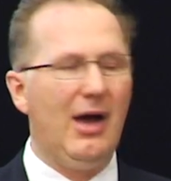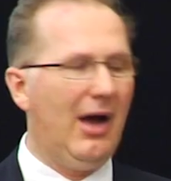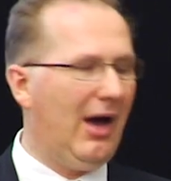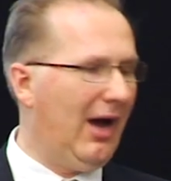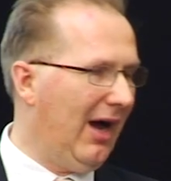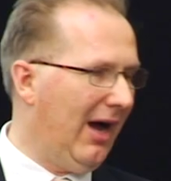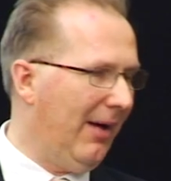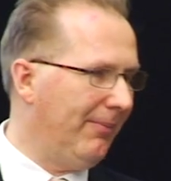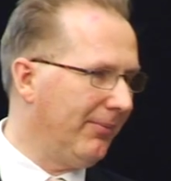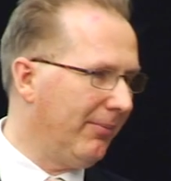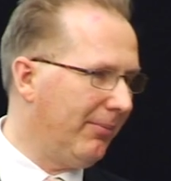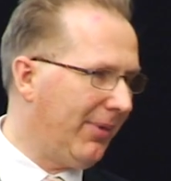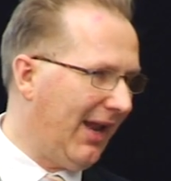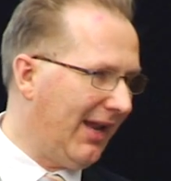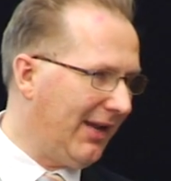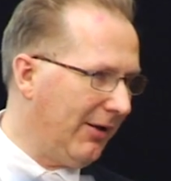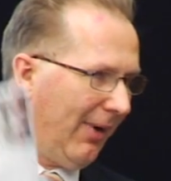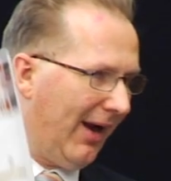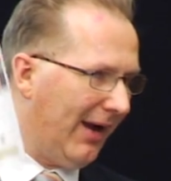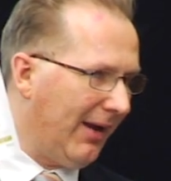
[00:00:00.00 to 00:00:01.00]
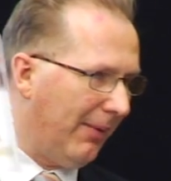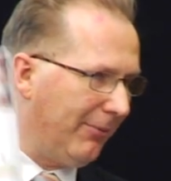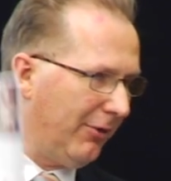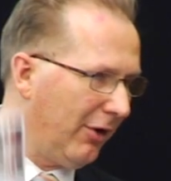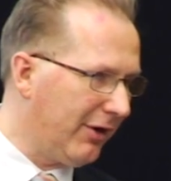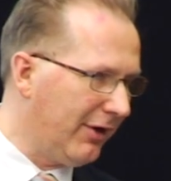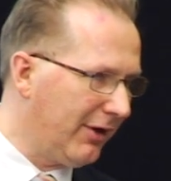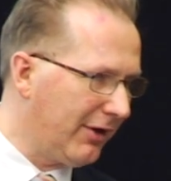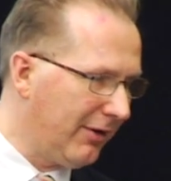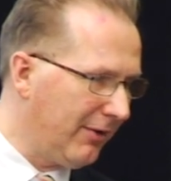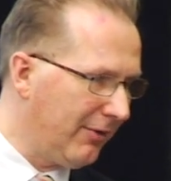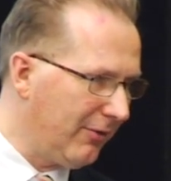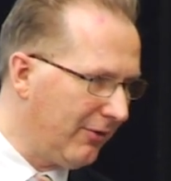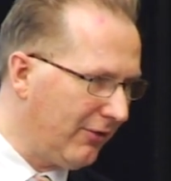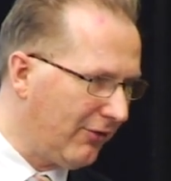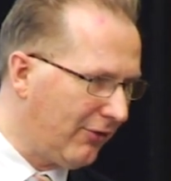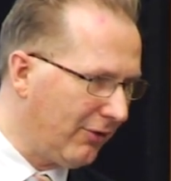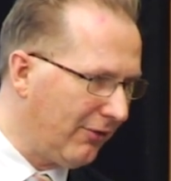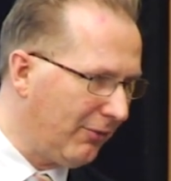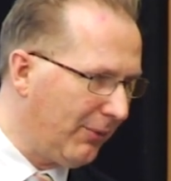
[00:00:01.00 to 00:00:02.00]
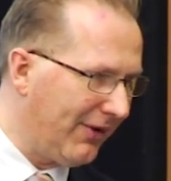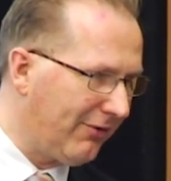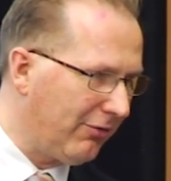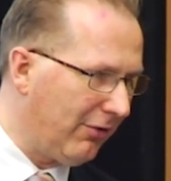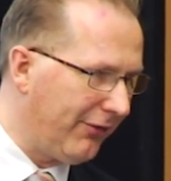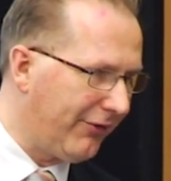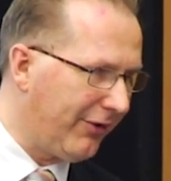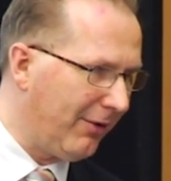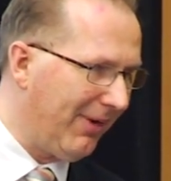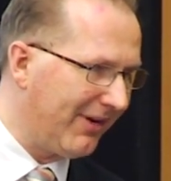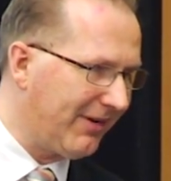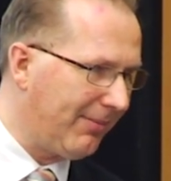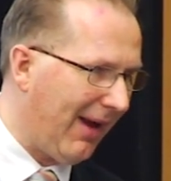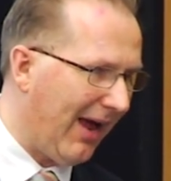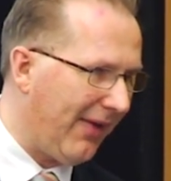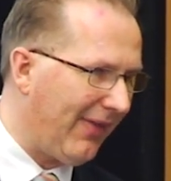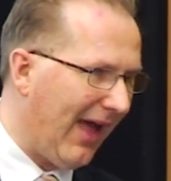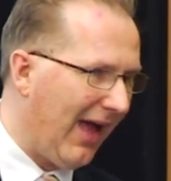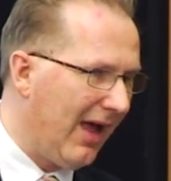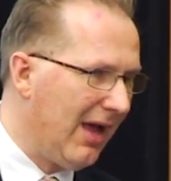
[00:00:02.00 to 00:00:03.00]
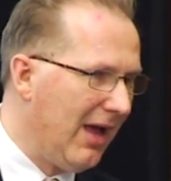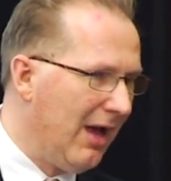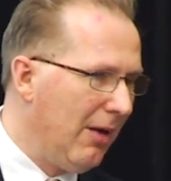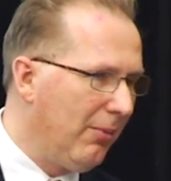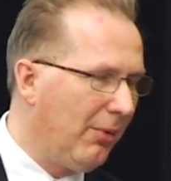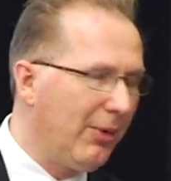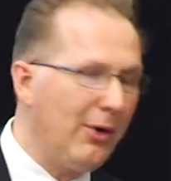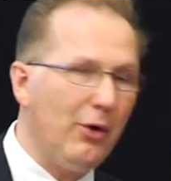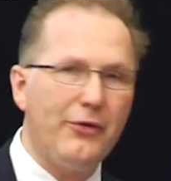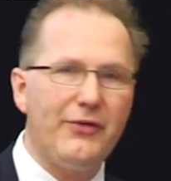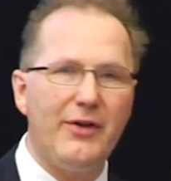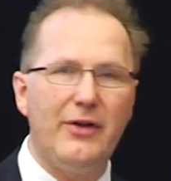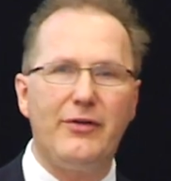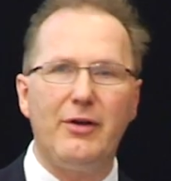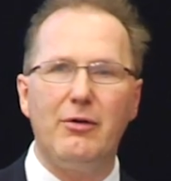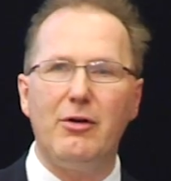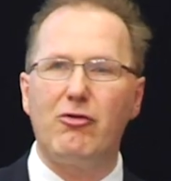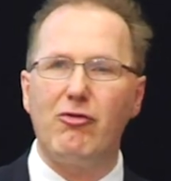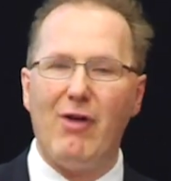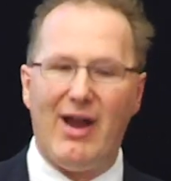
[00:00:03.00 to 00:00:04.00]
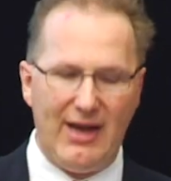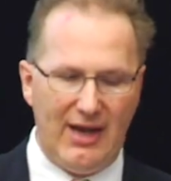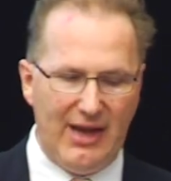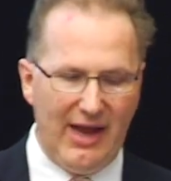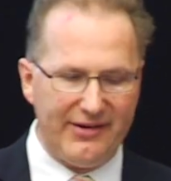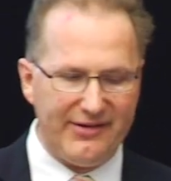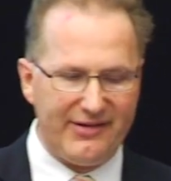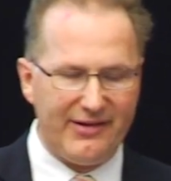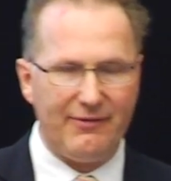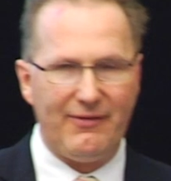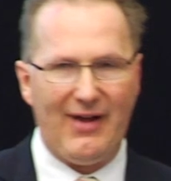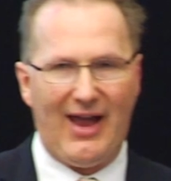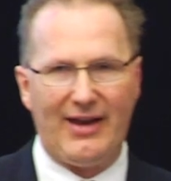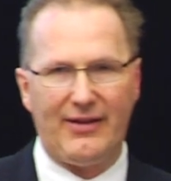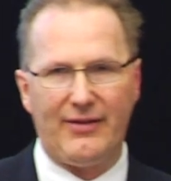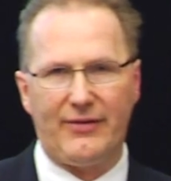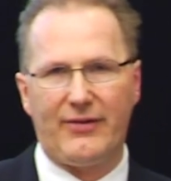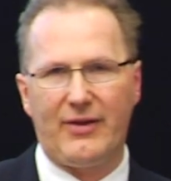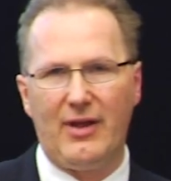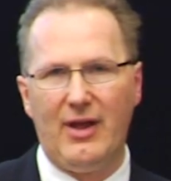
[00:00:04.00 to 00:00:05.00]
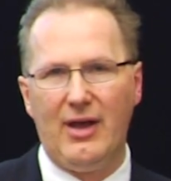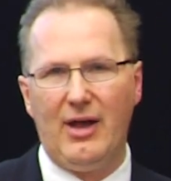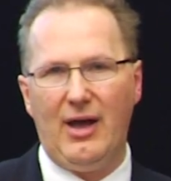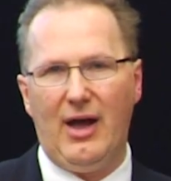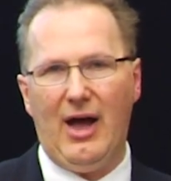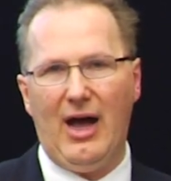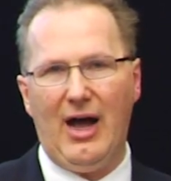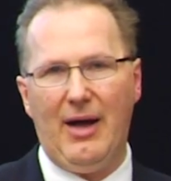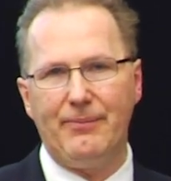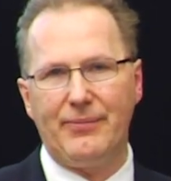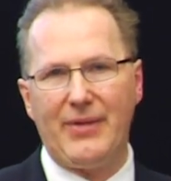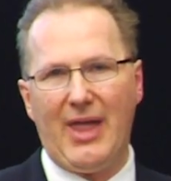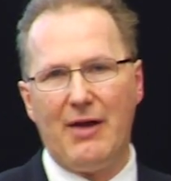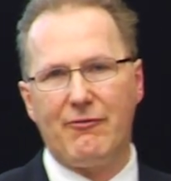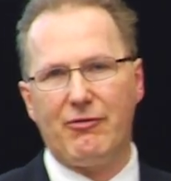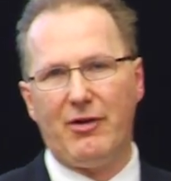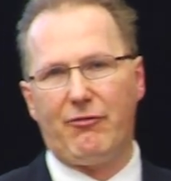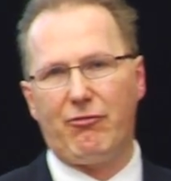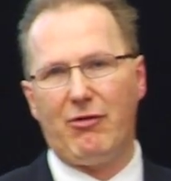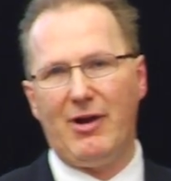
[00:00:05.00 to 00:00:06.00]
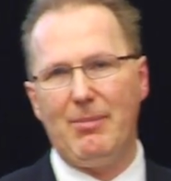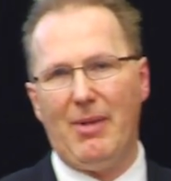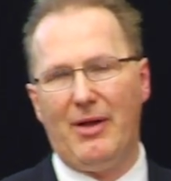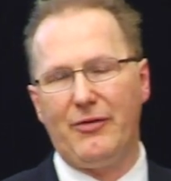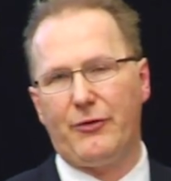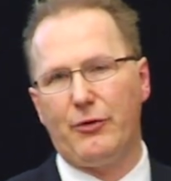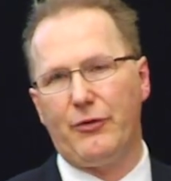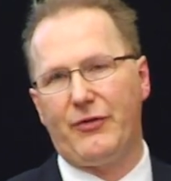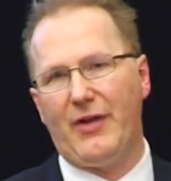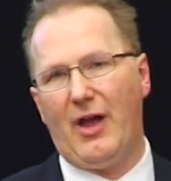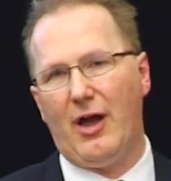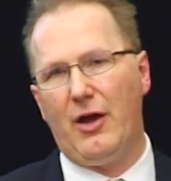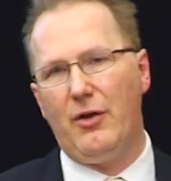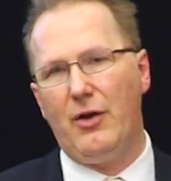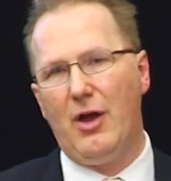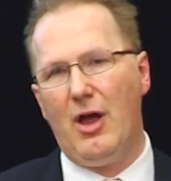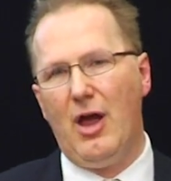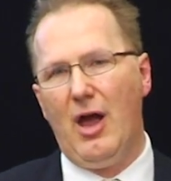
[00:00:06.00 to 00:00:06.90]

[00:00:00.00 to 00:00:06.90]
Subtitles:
But anyway, I'm not going to sort of witter on too much about that. But we also do a great lunch event. Every 3 months or so,